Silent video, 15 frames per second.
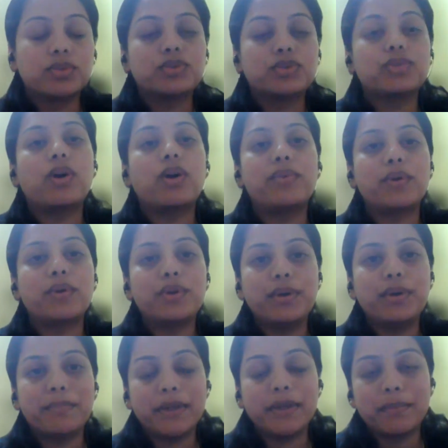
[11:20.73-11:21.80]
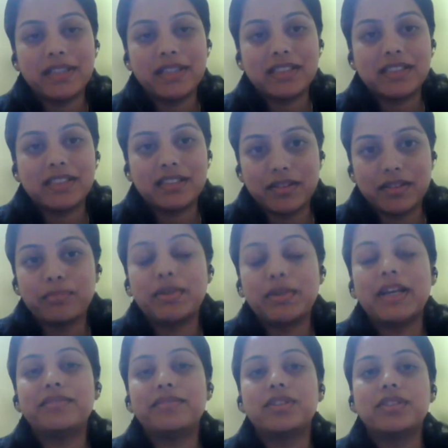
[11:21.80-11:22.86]
So I want to implement that in
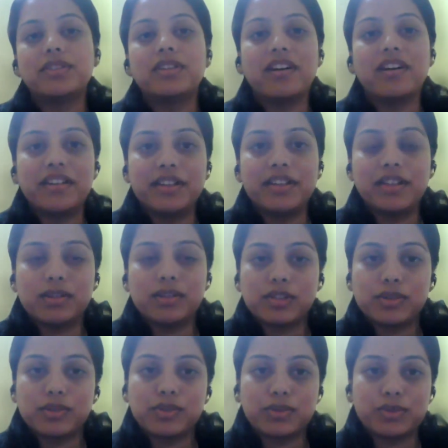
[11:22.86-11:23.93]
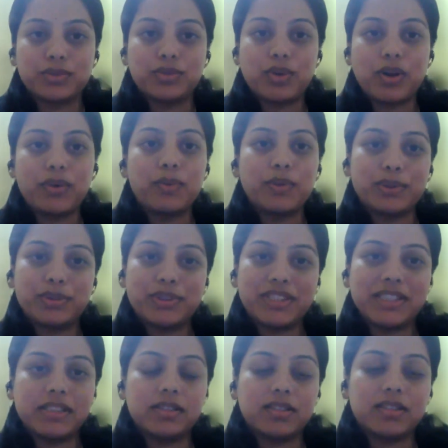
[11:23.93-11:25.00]
my further career also. So I want to change.